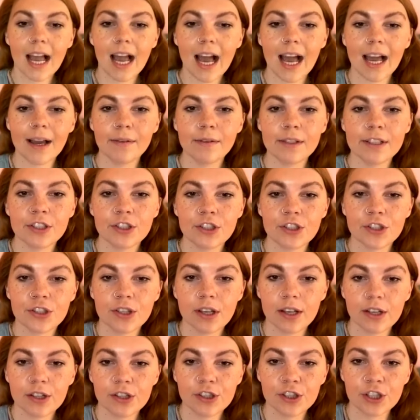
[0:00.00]
I was
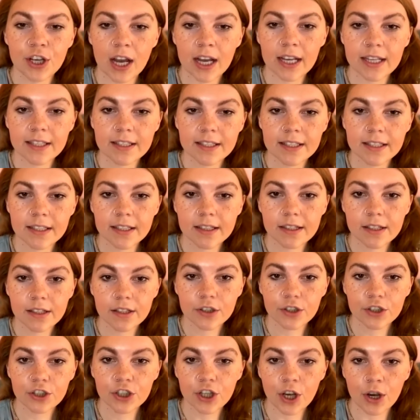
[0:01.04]
just
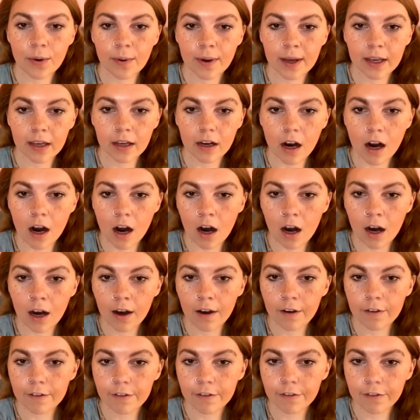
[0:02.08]
showing
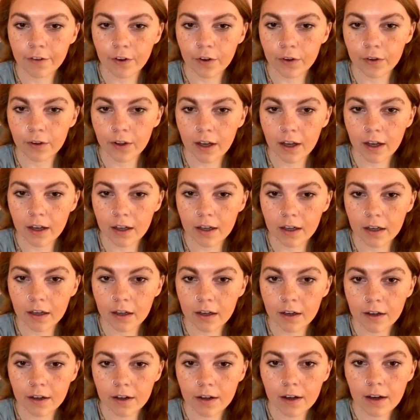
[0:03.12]
off. Hold on
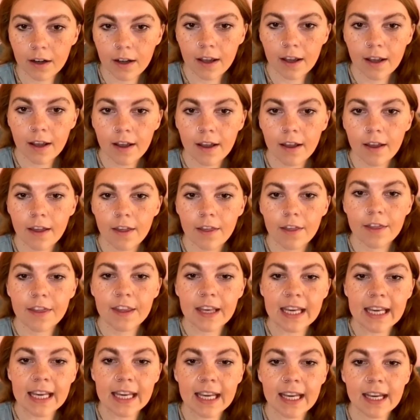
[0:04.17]

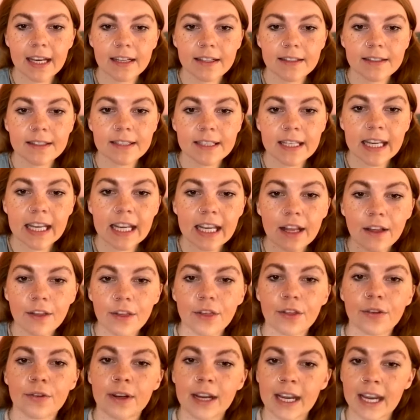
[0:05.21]
the
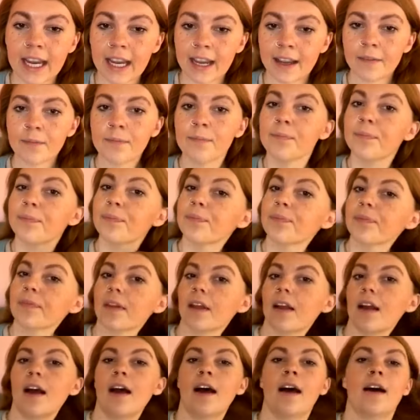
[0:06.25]
T3
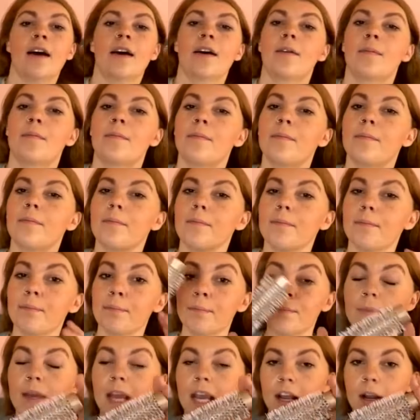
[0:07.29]
um,
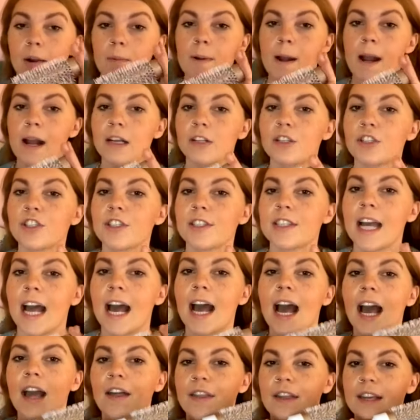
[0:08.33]
hairbrush
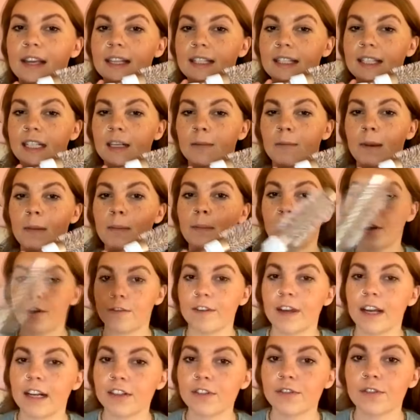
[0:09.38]
that I think is going to be
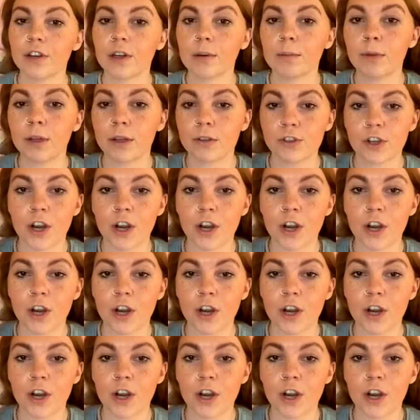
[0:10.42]
perfect for blow